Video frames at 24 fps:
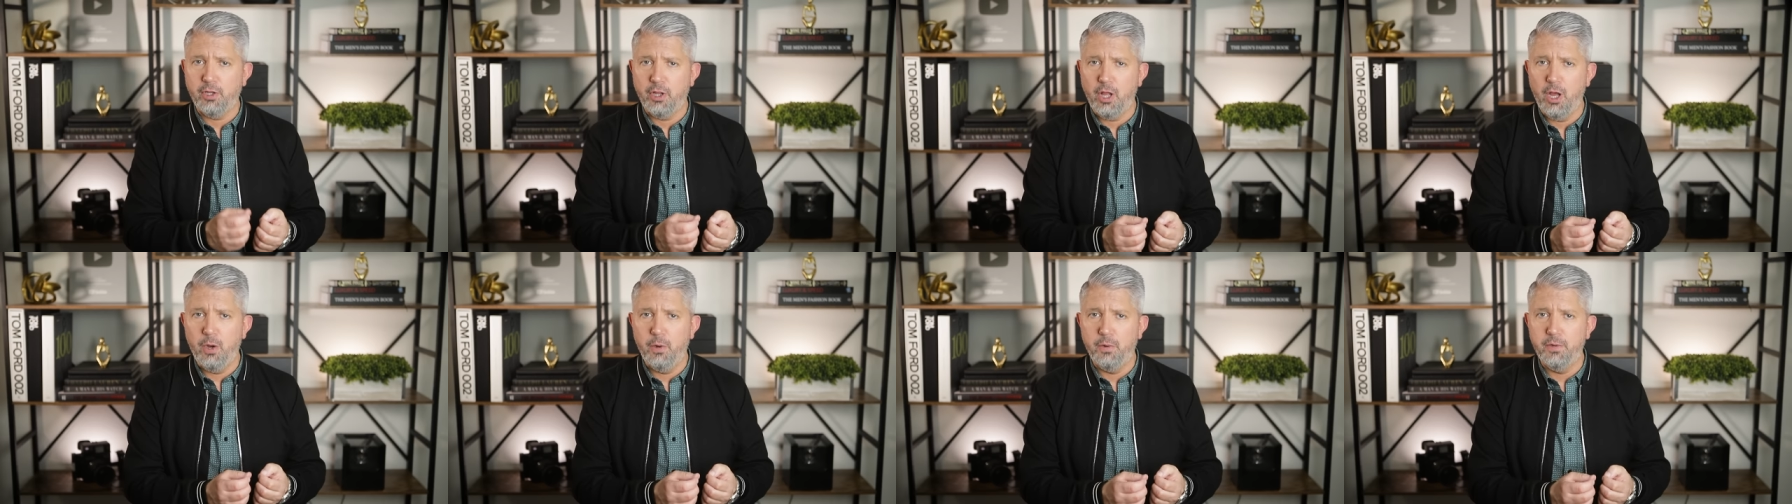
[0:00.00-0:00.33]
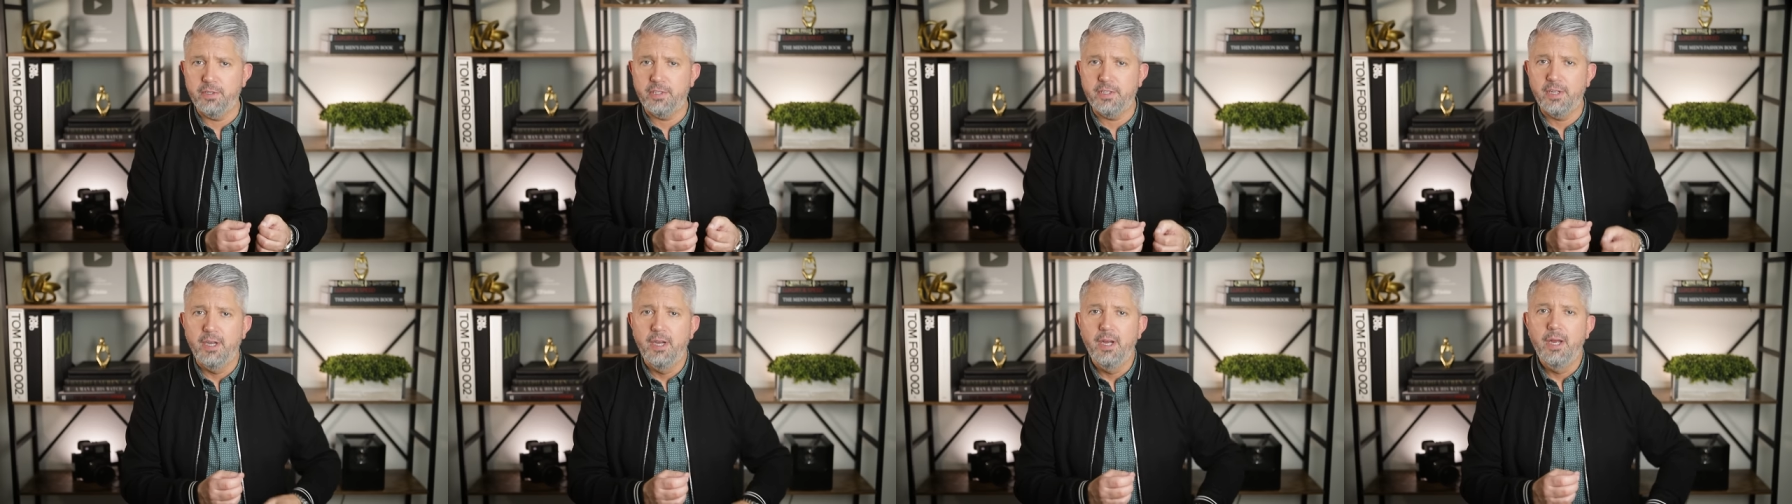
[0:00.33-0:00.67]

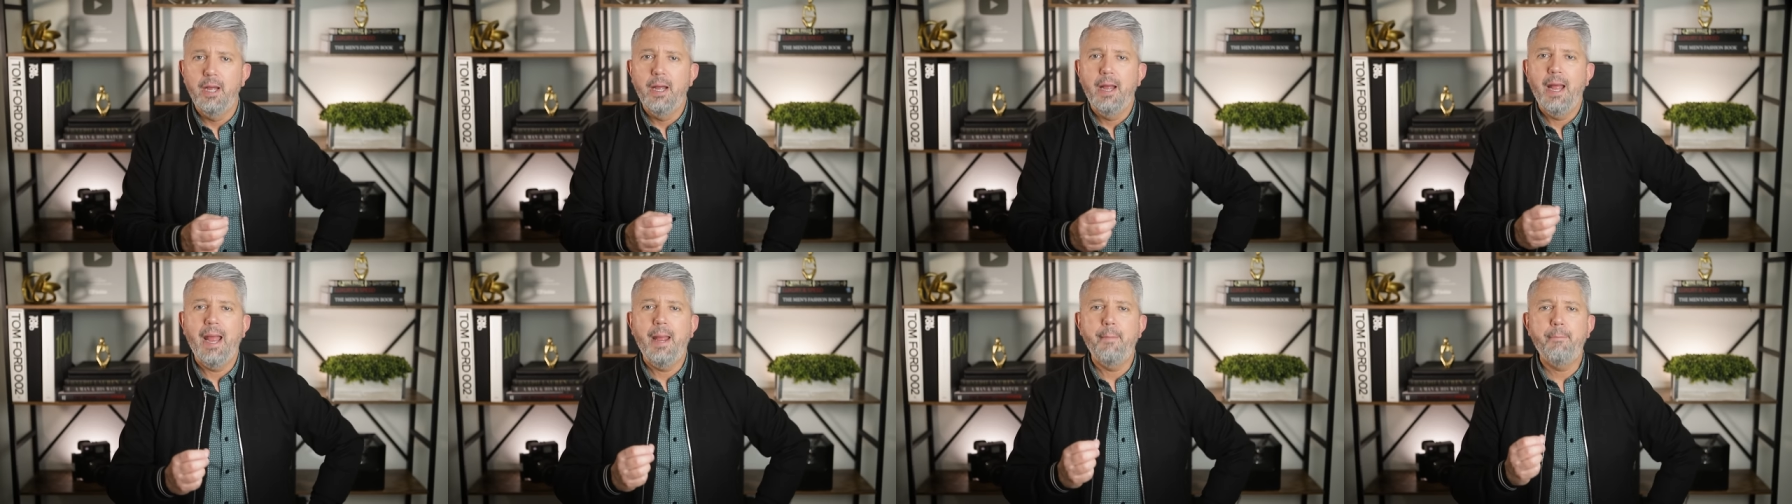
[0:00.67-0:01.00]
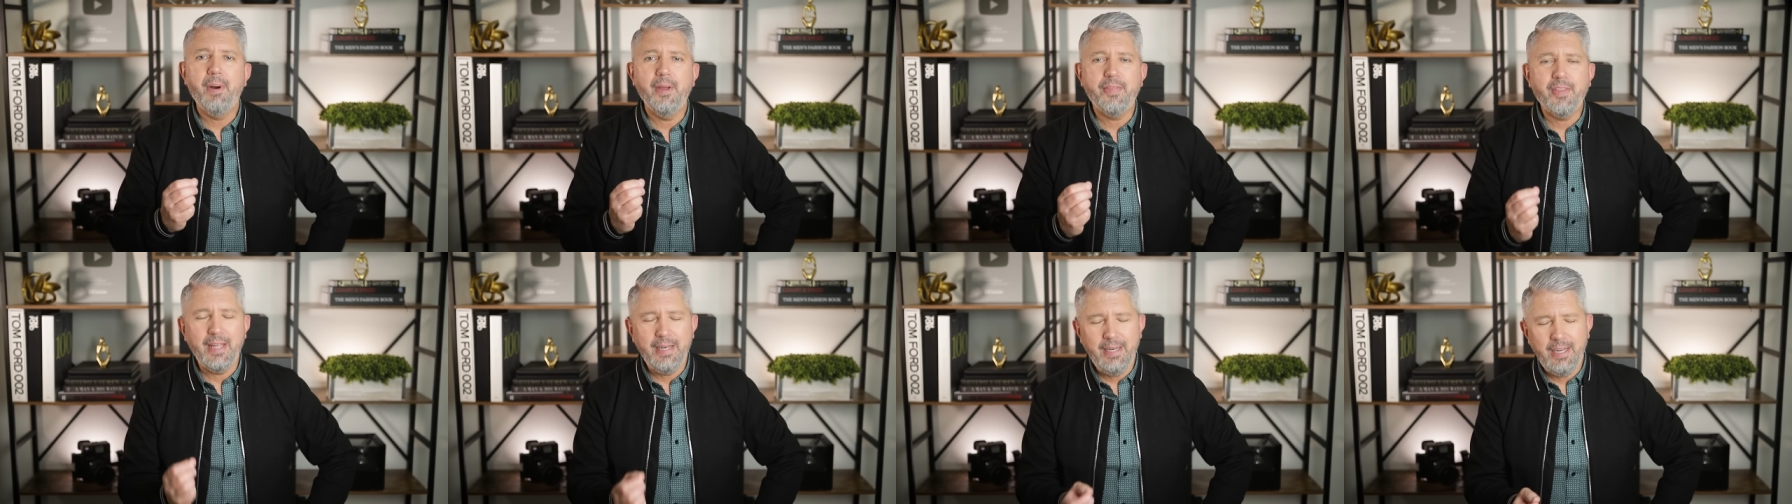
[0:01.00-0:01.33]
closed,
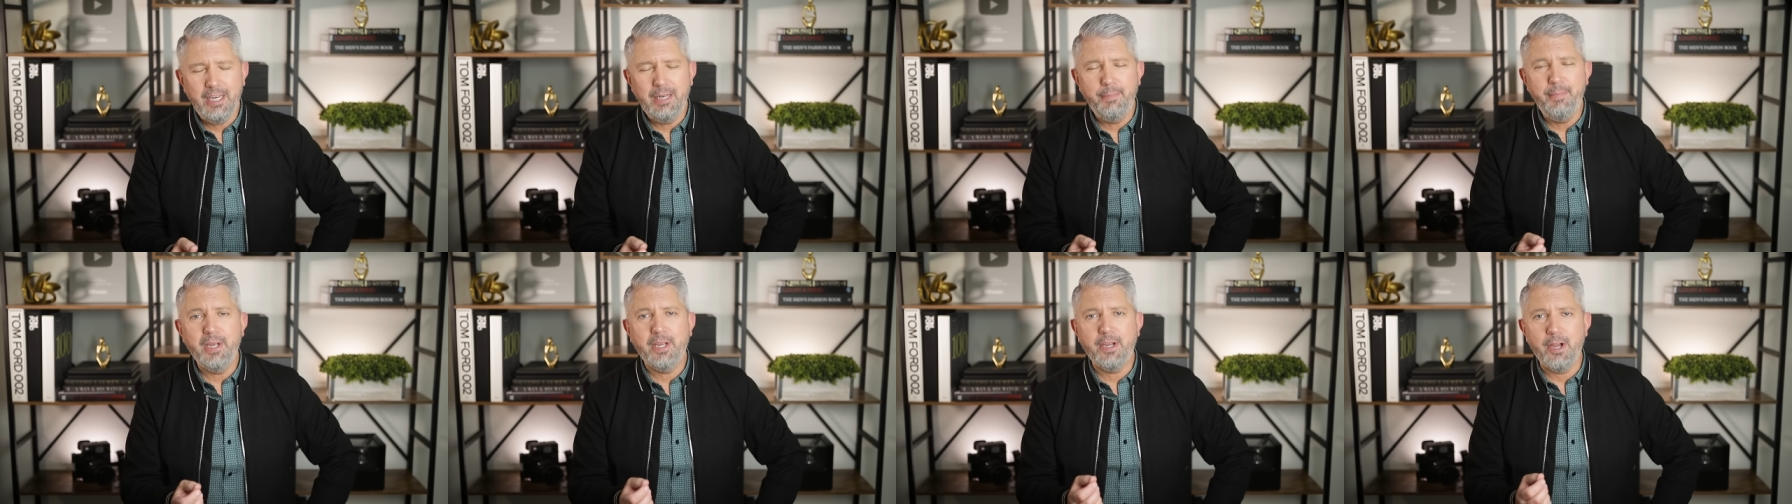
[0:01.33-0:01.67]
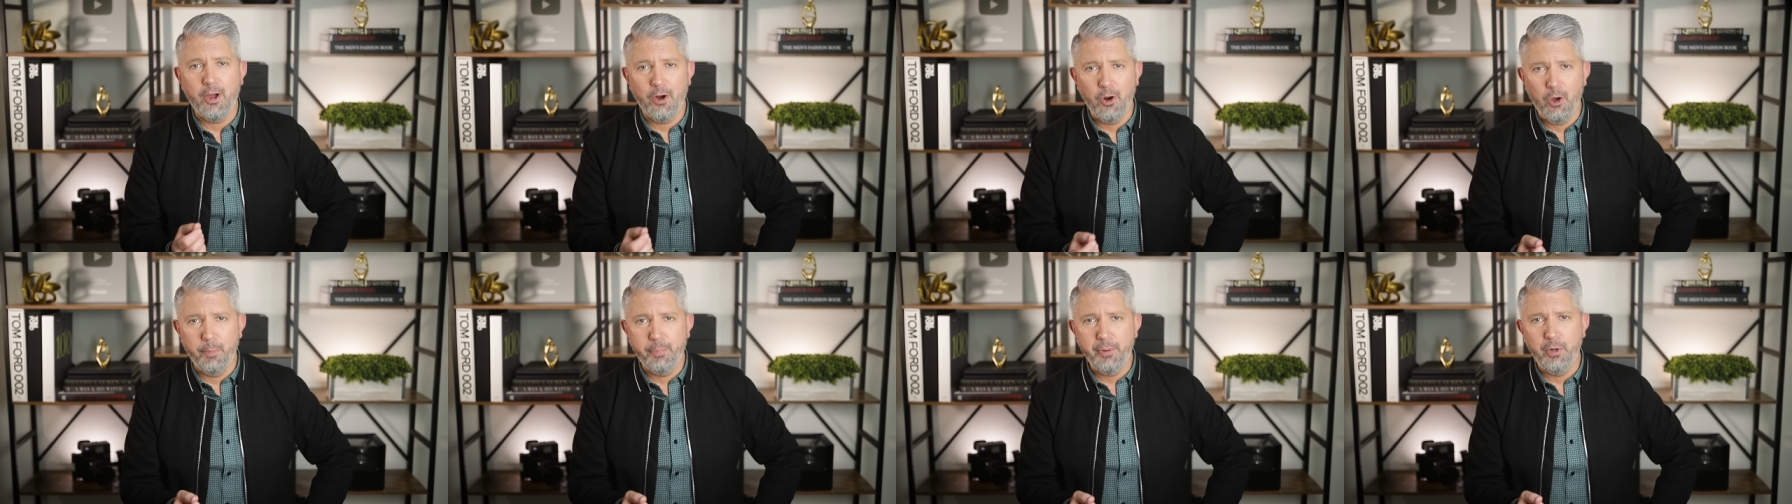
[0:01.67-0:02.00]
but they need to be
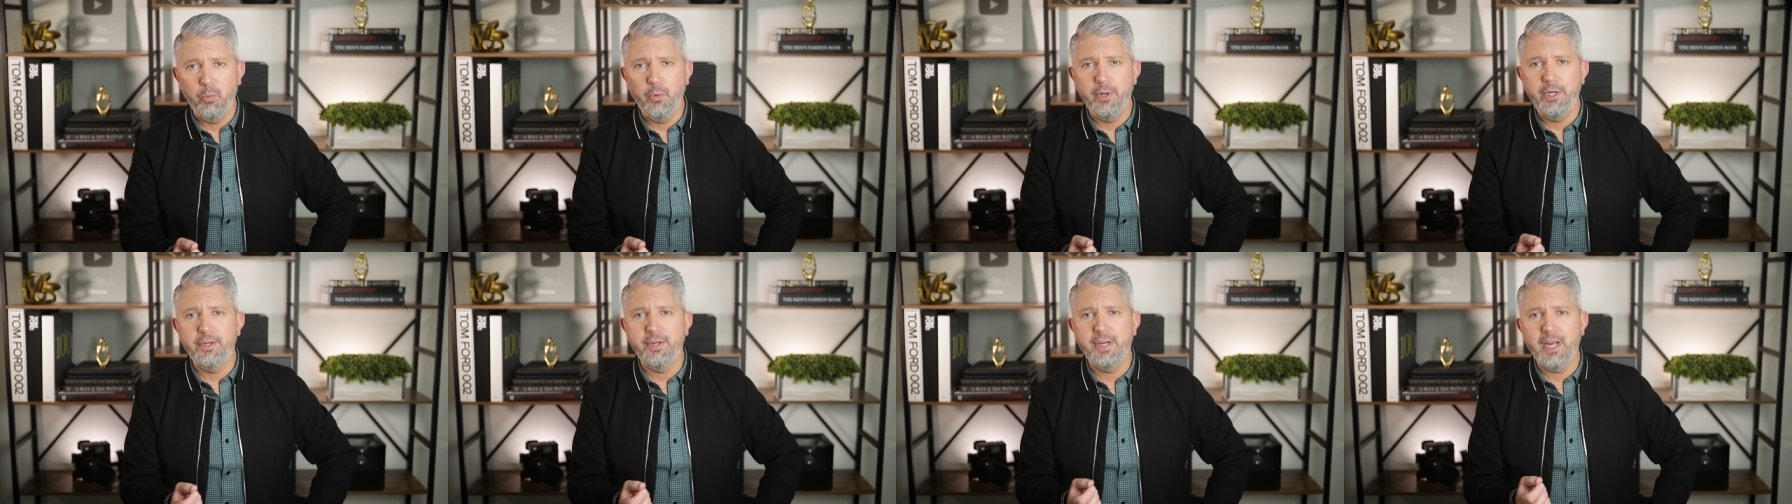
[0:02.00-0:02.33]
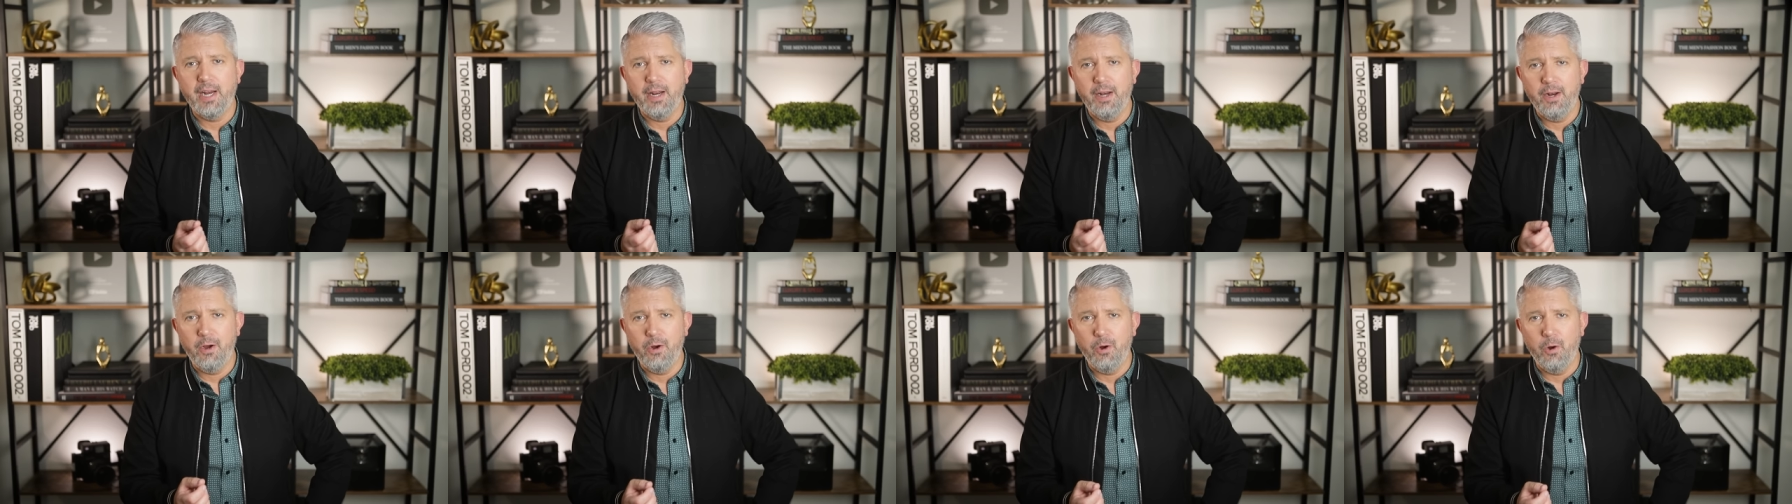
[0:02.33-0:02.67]
cut open when you
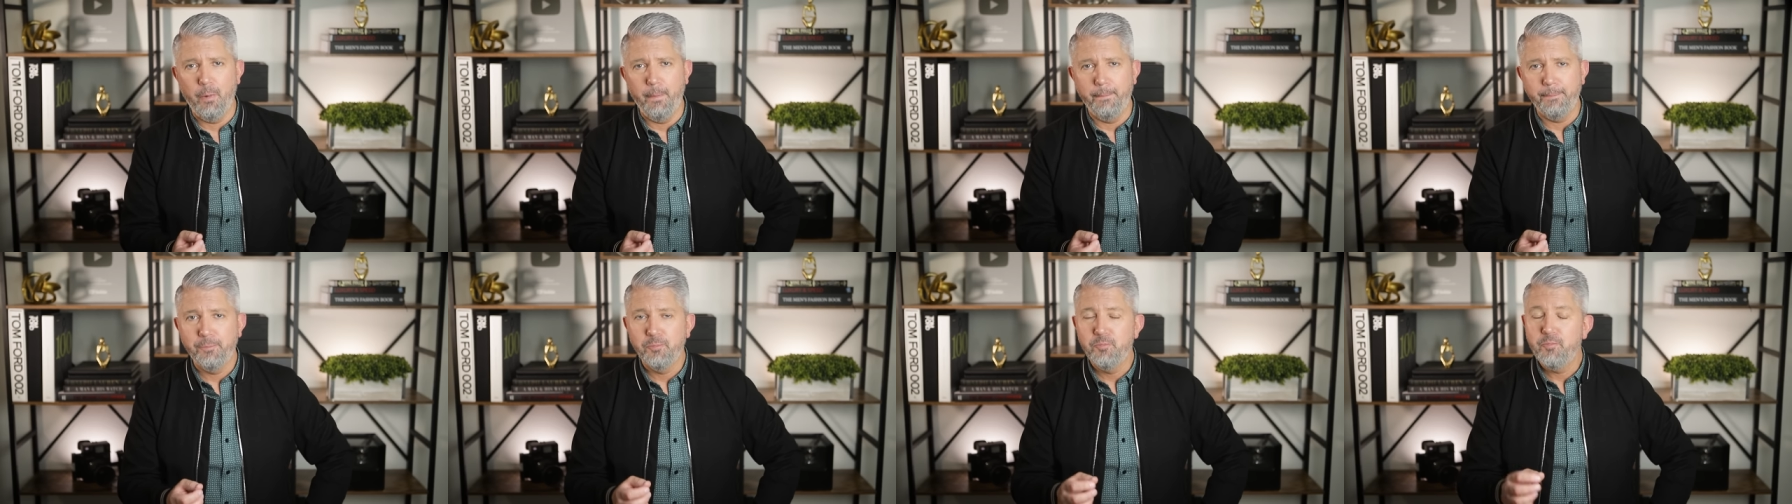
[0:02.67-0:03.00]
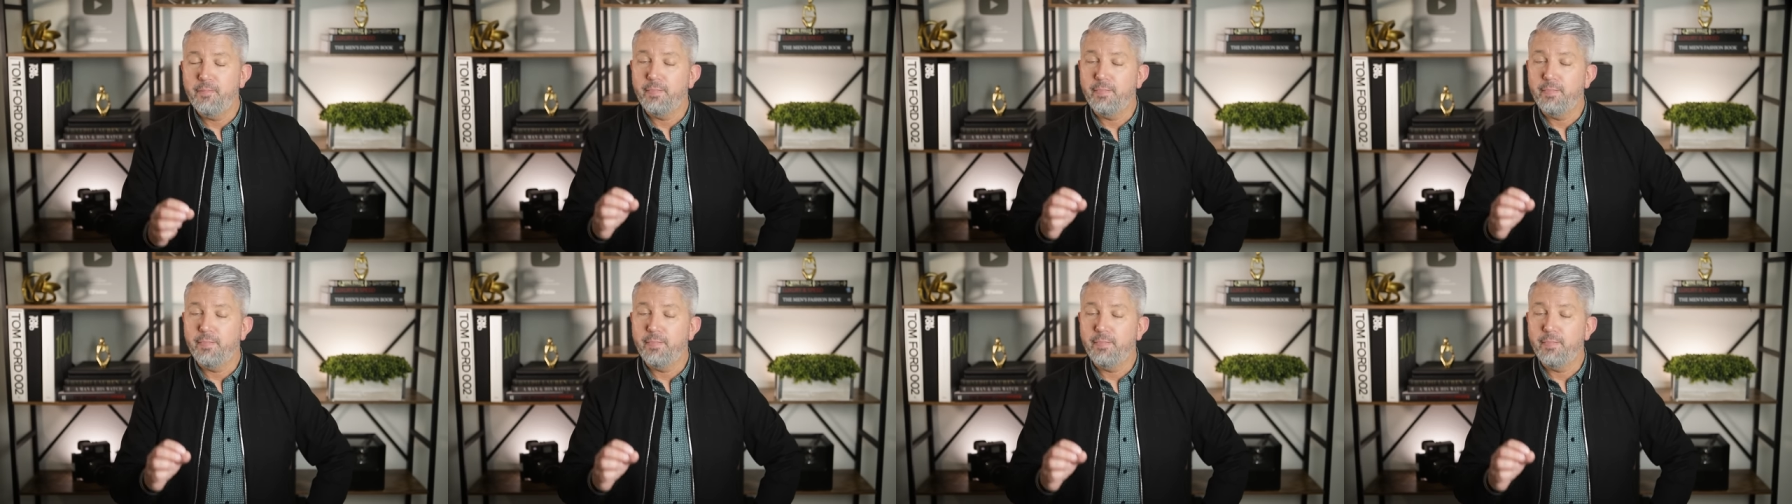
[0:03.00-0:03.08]
get it home.